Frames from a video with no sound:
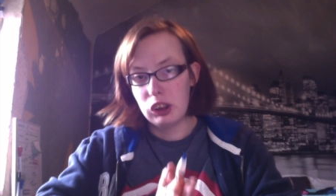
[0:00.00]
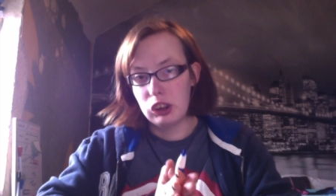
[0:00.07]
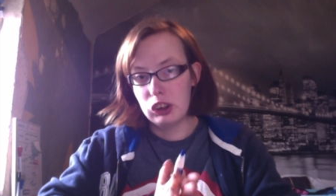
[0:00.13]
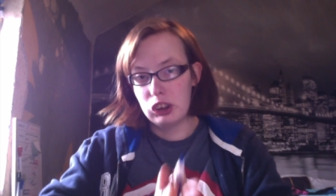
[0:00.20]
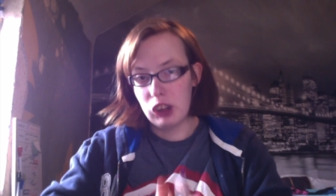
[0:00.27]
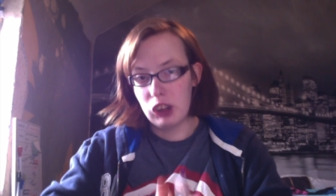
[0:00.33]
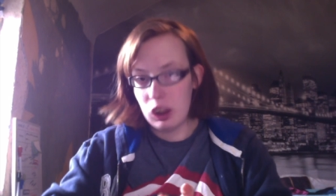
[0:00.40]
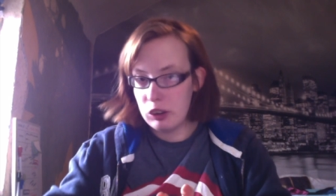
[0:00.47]

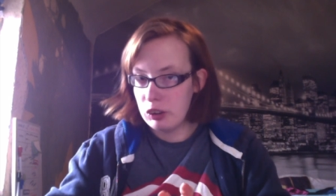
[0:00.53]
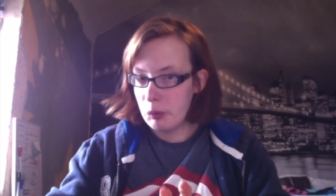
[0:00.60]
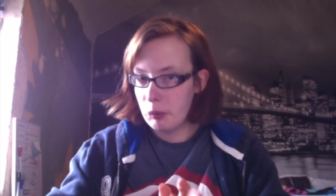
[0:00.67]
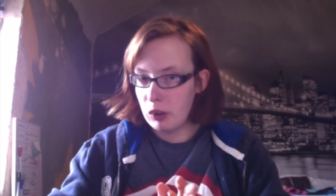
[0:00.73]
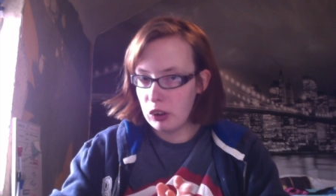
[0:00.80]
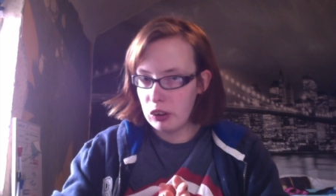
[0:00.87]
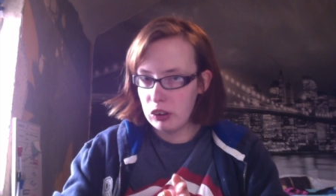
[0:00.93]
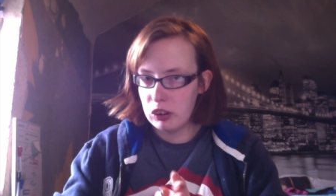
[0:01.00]
Josie
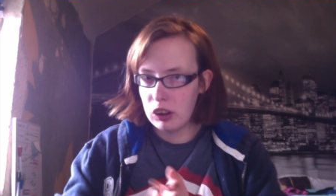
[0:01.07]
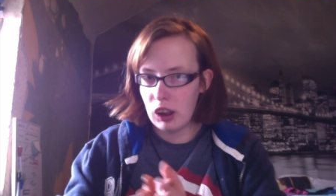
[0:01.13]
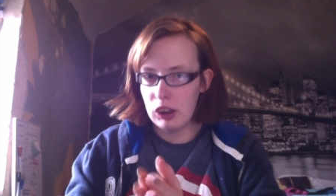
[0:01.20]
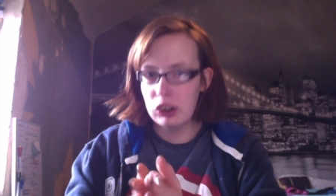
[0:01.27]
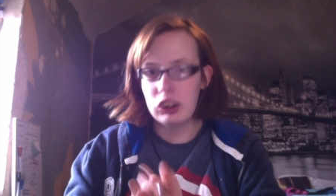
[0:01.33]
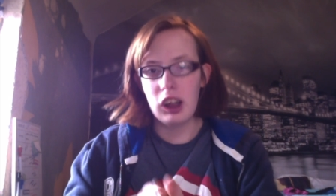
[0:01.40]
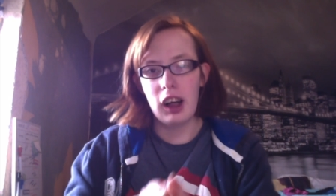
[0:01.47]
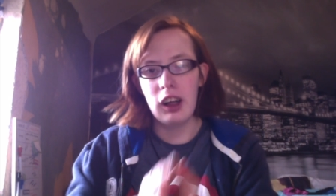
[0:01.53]
Moore's
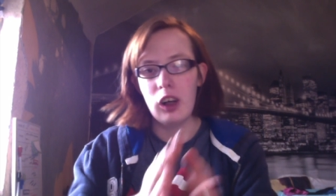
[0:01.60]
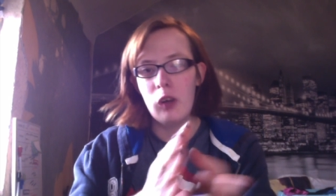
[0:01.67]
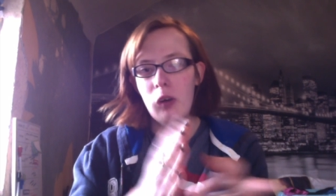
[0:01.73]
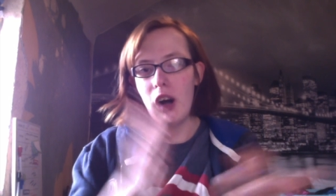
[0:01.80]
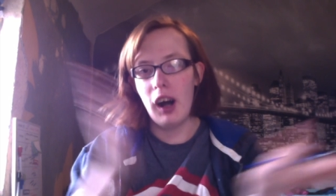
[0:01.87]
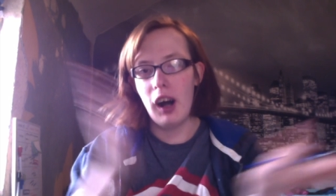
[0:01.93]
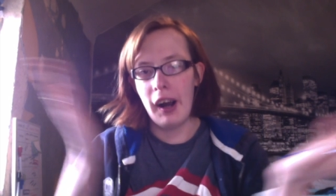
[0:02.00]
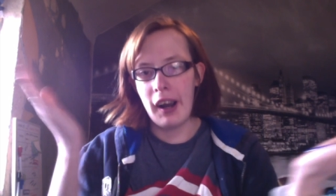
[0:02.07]
channel,
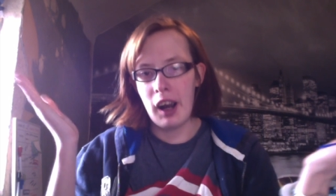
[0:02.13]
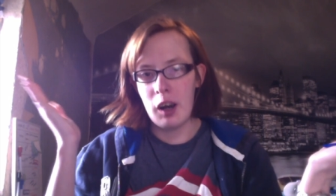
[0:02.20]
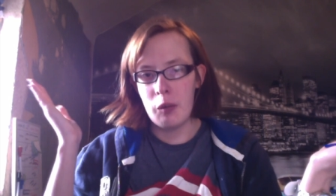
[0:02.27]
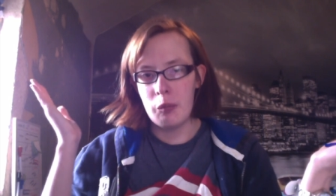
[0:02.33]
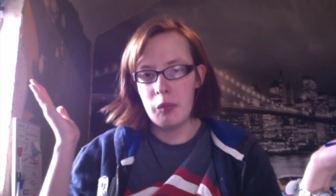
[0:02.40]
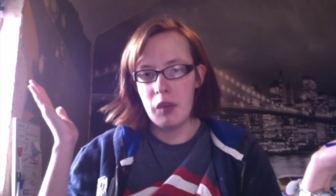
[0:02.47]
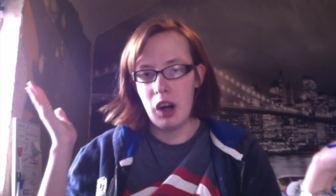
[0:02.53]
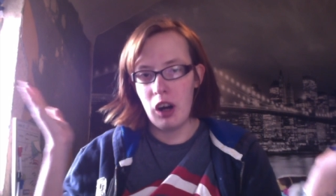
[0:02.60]
I
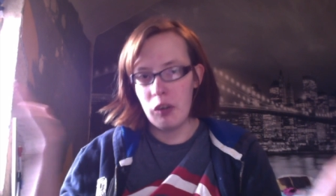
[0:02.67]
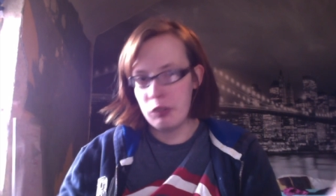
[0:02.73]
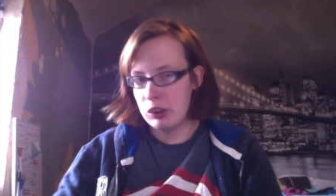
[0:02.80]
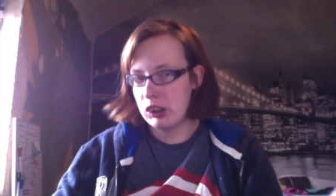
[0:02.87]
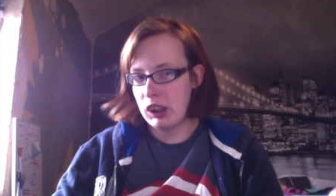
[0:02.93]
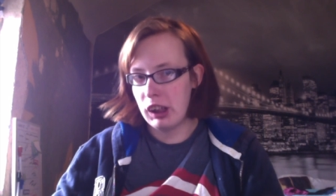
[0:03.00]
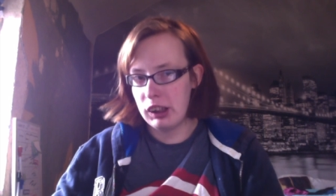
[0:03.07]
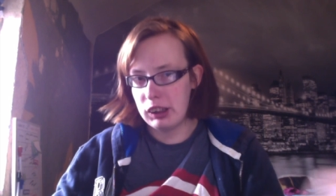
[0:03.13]
am
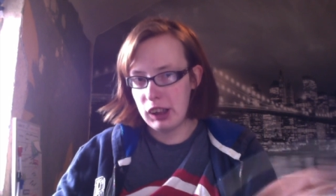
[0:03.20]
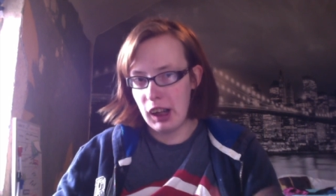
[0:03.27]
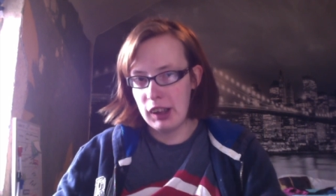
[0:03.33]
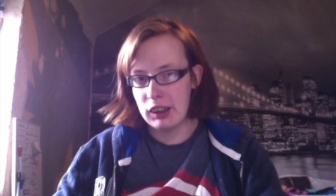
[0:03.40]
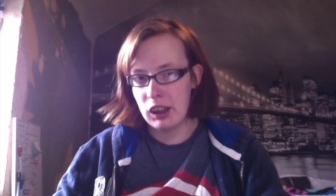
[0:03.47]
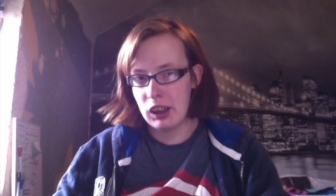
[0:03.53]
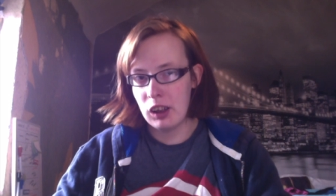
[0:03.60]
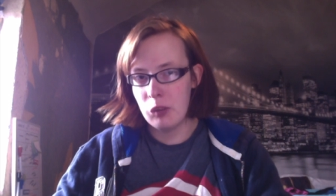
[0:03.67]
obviously
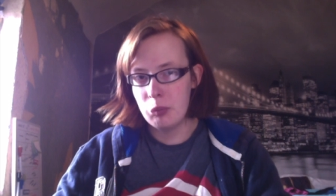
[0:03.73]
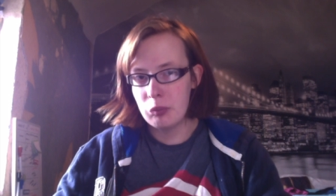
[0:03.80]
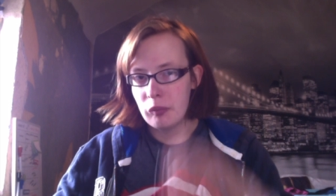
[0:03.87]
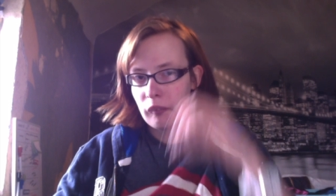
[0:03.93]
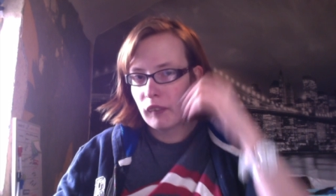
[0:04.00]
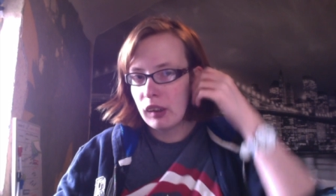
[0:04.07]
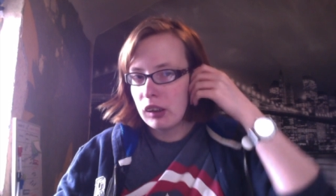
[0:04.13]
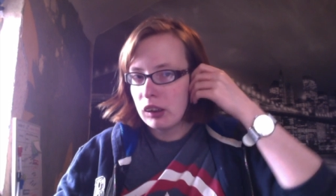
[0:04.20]
Taylor,
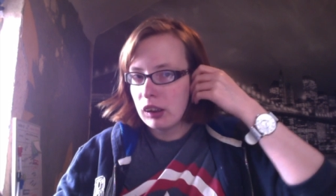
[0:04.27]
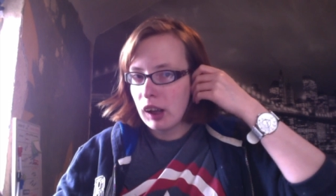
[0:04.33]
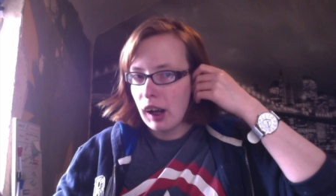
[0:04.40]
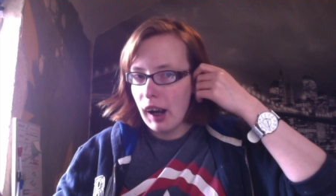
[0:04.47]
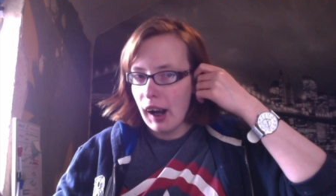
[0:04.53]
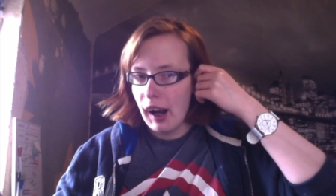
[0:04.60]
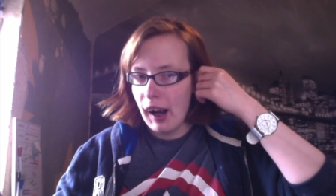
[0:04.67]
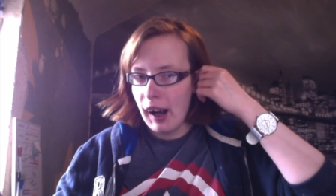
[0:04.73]

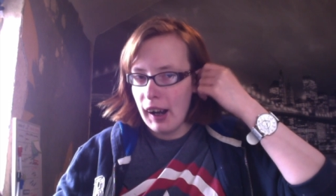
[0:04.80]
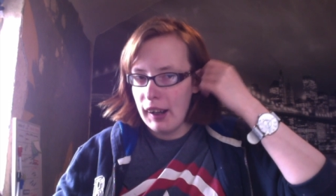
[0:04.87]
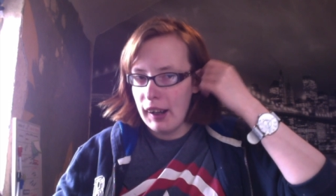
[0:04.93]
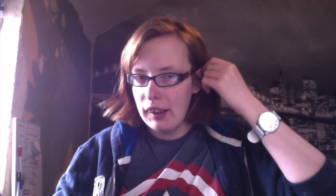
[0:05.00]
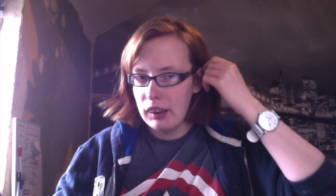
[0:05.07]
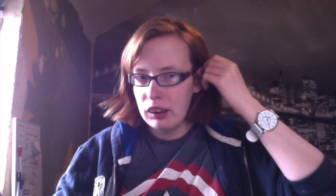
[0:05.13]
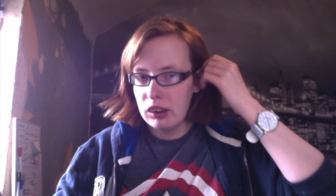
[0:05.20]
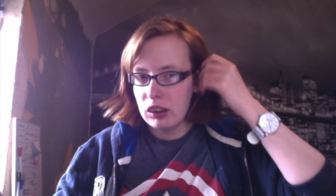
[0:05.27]

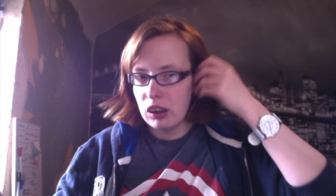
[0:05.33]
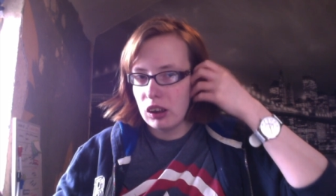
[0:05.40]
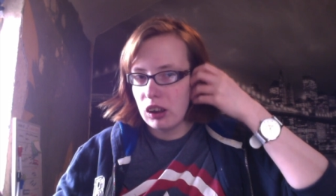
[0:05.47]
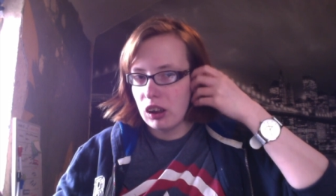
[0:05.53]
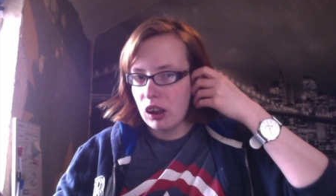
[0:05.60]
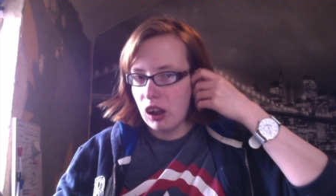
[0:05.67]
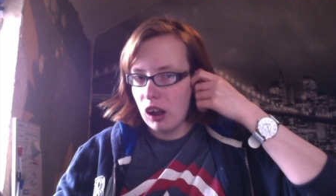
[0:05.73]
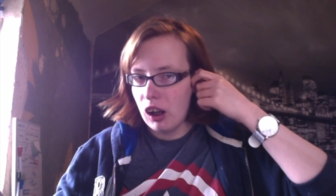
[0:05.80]
and
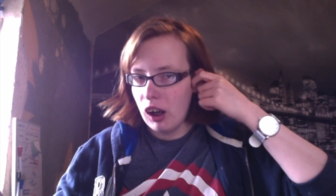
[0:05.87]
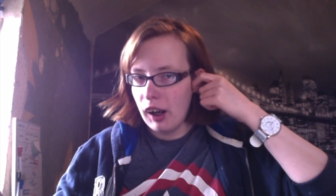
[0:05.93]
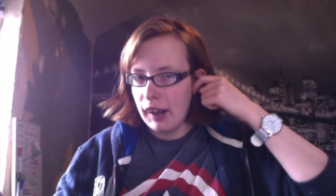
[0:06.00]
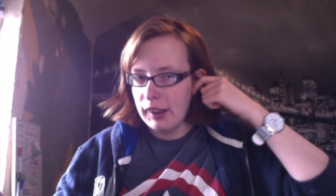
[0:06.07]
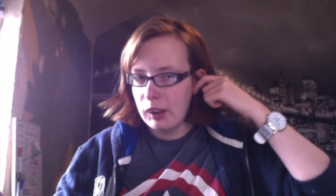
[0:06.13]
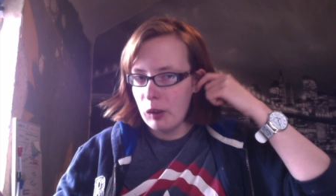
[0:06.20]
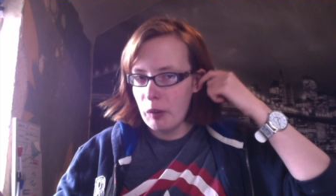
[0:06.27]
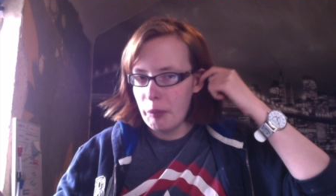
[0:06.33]
I
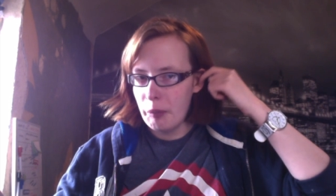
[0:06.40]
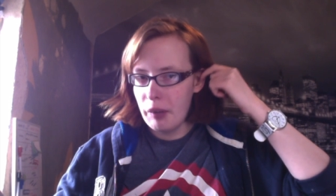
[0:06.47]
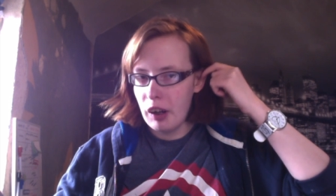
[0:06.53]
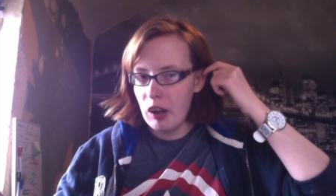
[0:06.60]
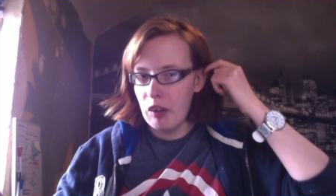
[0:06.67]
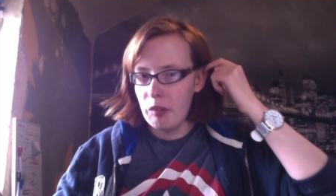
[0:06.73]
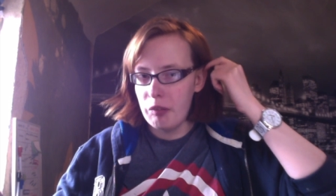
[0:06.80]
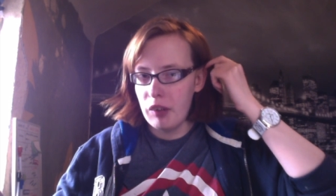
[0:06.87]
do a bit
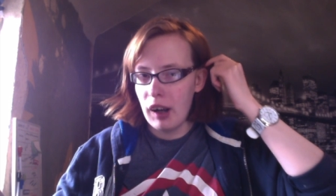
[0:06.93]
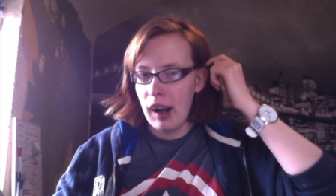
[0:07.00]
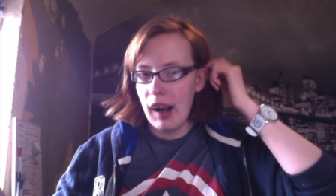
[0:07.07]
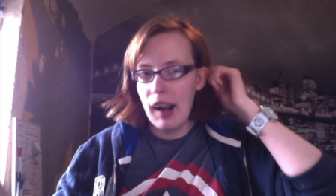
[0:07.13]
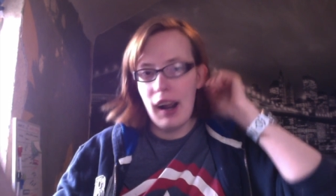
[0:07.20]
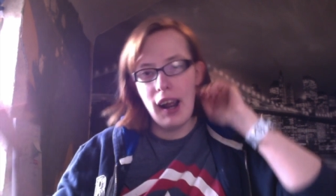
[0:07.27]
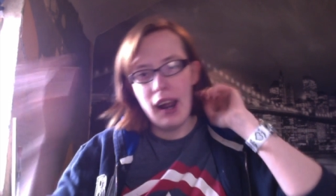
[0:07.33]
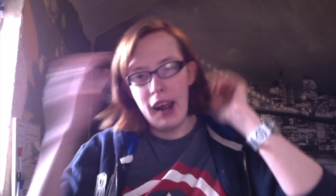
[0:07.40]
of like
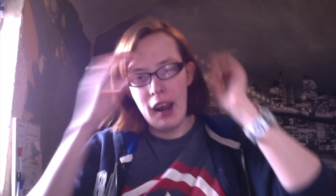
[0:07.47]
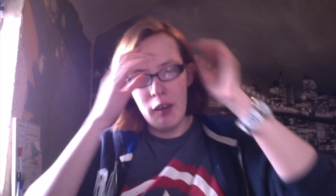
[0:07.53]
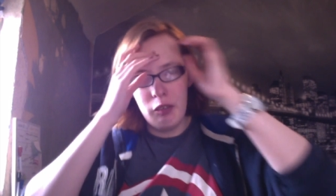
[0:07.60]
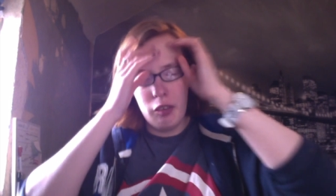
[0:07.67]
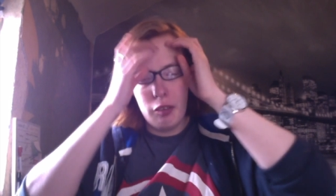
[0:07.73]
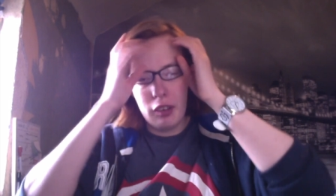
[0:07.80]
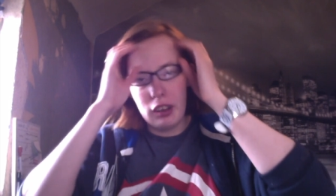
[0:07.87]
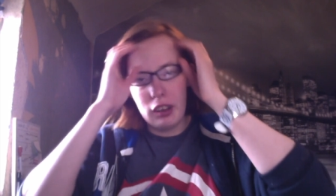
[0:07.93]

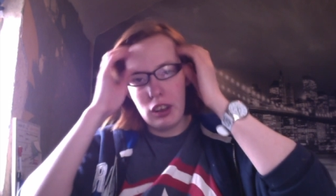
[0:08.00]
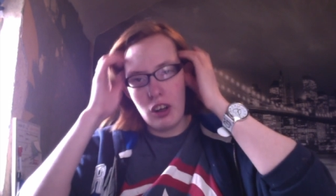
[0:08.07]
everything